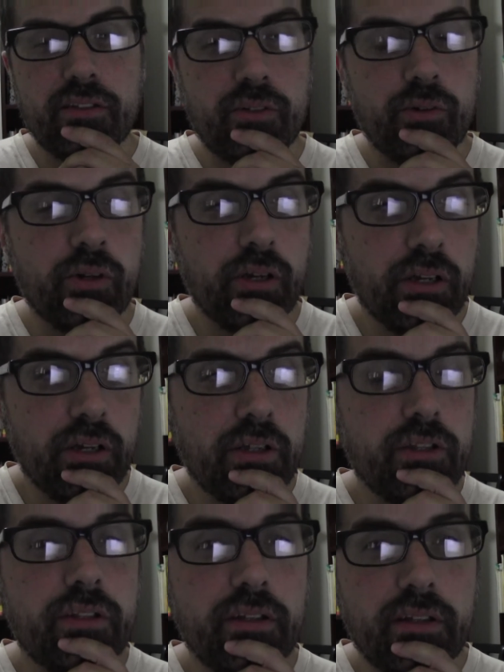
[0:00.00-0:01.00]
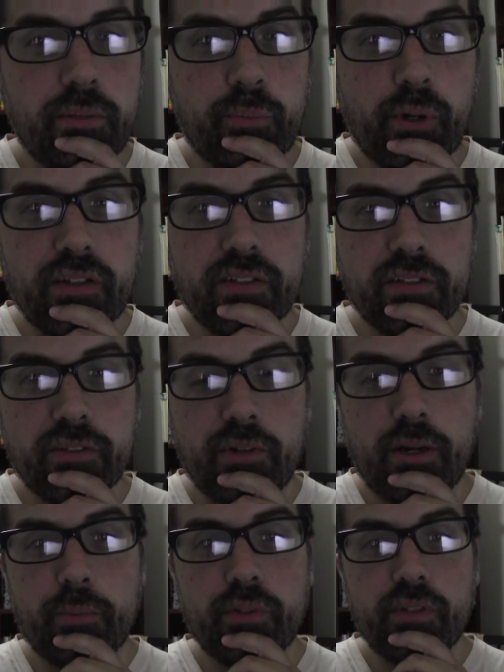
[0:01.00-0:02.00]
So the process of
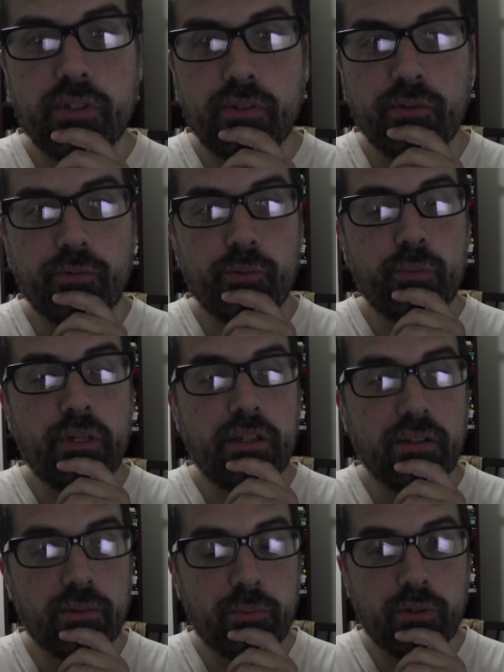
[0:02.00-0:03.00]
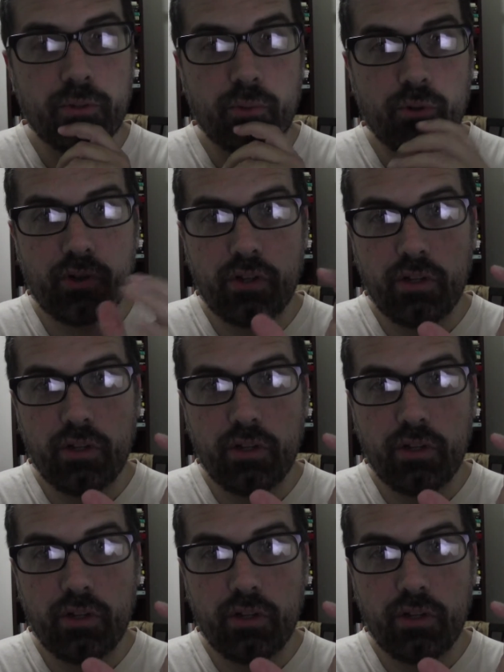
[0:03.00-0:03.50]
composition for me is much more